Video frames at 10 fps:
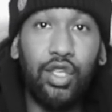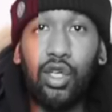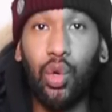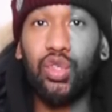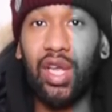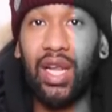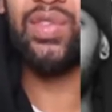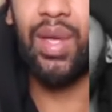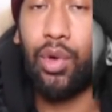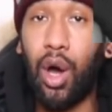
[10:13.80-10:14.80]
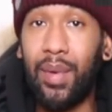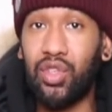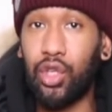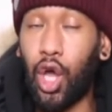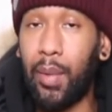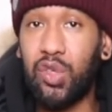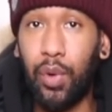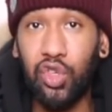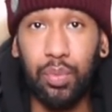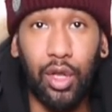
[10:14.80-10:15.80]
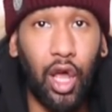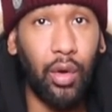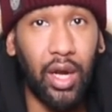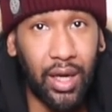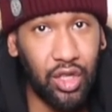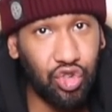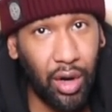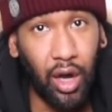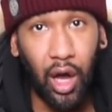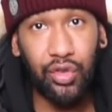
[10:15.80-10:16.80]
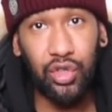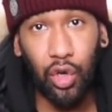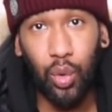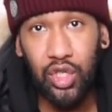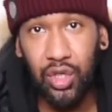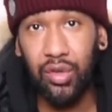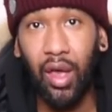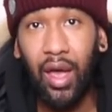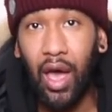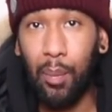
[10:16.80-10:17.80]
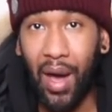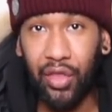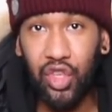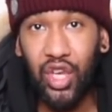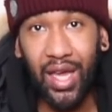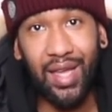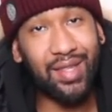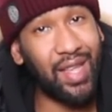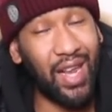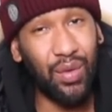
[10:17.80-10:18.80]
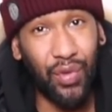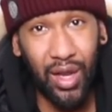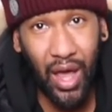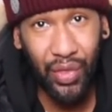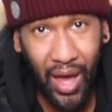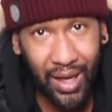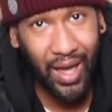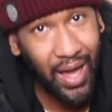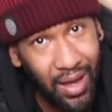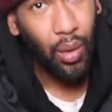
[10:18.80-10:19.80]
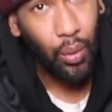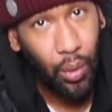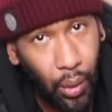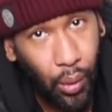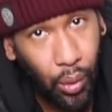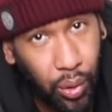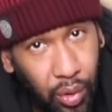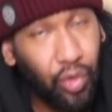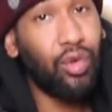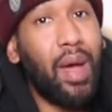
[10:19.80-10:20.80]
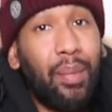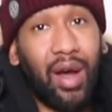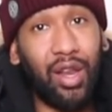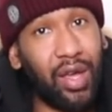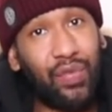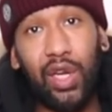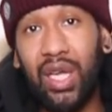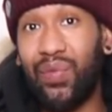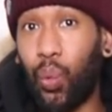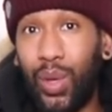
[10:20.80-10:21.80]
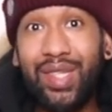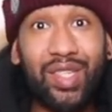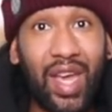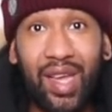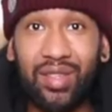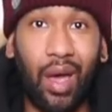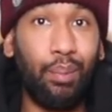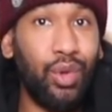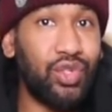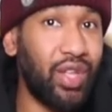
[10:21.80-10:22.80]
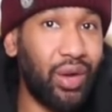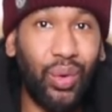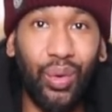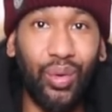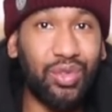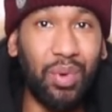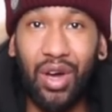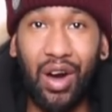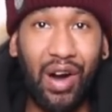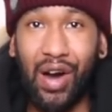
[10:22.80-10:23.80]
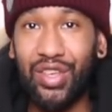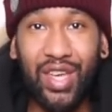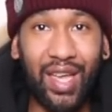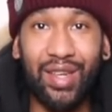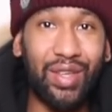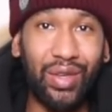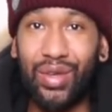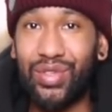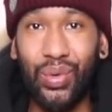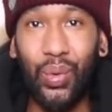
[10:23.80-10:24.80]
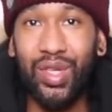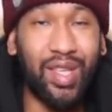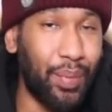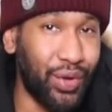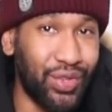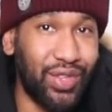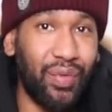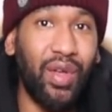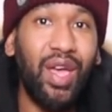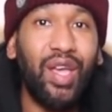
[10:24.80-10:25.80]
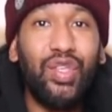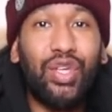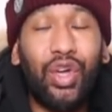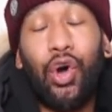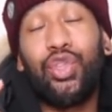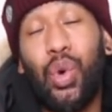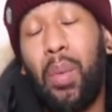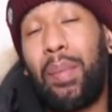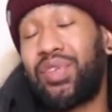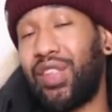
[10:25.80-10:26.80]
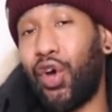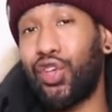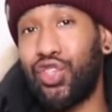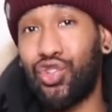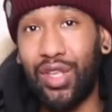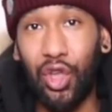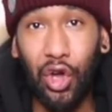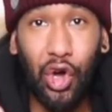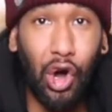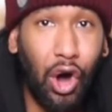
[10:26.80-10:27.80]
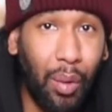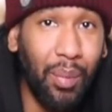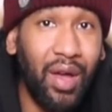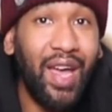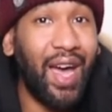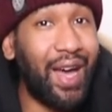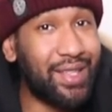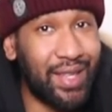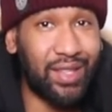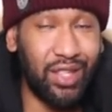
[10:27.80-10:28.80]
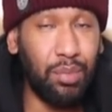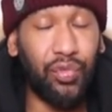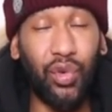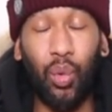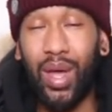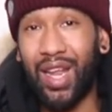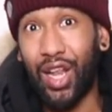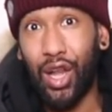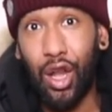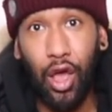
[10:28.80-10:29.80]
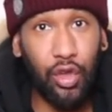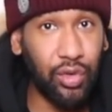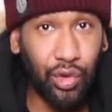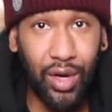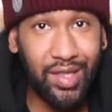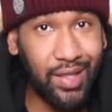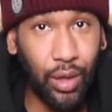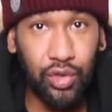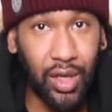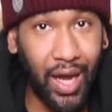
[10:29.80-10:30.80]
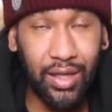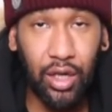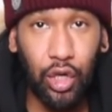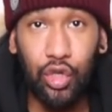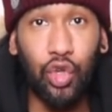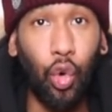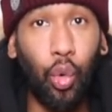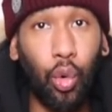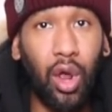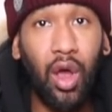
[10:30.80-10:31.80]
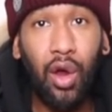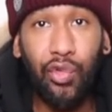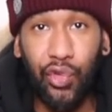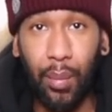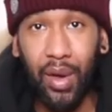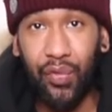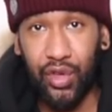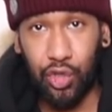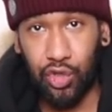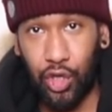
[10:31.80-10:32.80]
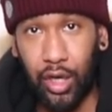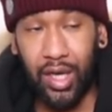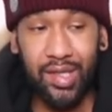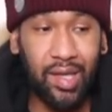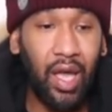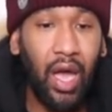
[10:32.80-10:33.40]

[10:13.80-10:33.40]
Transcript: You can also leave some comments on the comments box below and I can try and answer your question about the jackets and anything like that, okay? Woo! Remember, look, if you're looking for winter jackets like Moose Knuckles, Macage, Canada Goose, all this type of good stuff, you can go onto our website, thehoxandtrend.com. As I said to you before, we had loads of crazy deals on Canada Goose, all from official stockists.